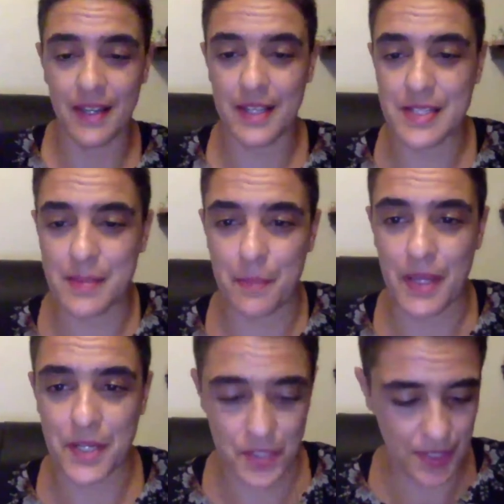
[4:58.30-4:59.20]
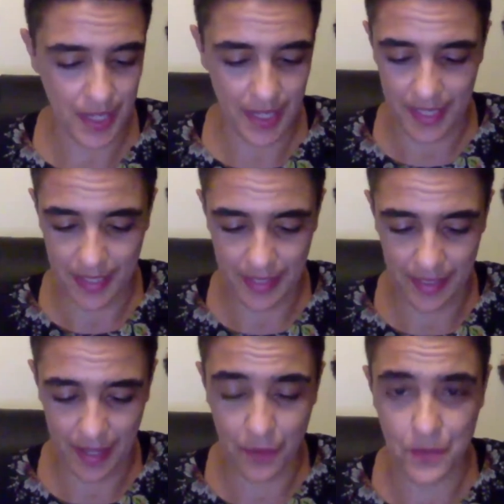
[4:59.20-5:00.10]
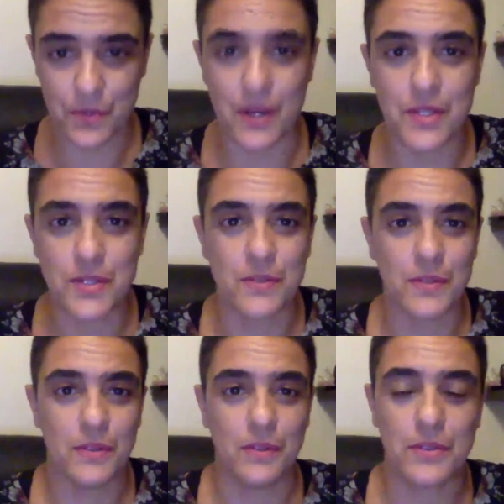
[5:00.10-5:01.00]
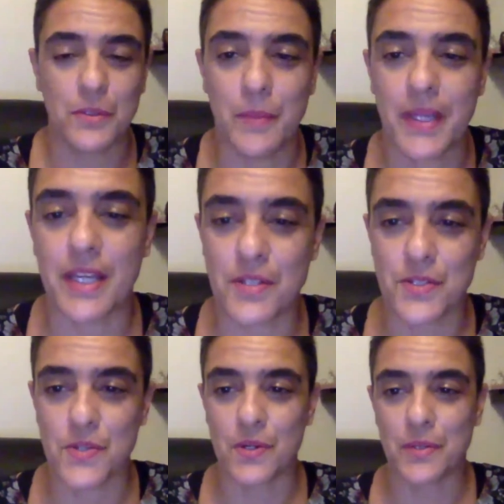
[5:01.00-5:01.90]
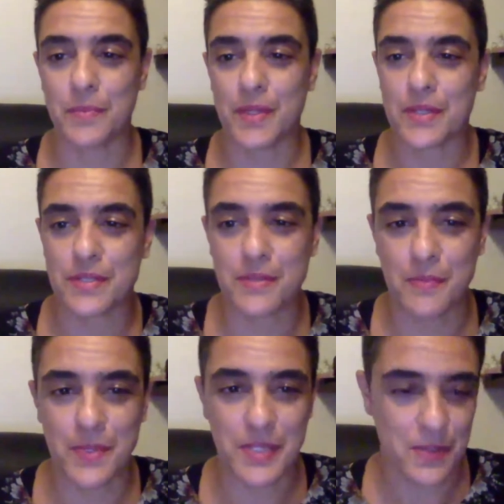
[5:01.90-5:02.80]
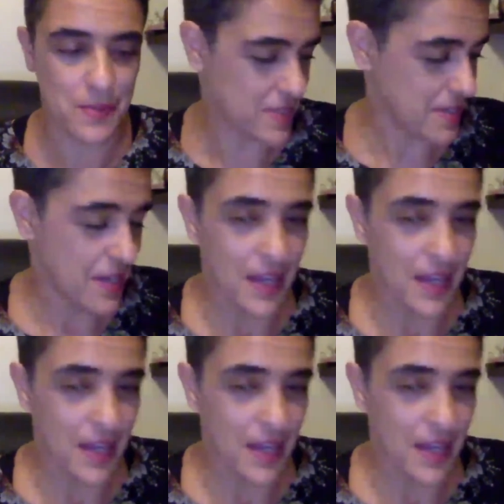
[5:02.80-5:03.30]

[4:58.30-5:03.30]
a pleasure, and I'll try to make it short because Brazil is,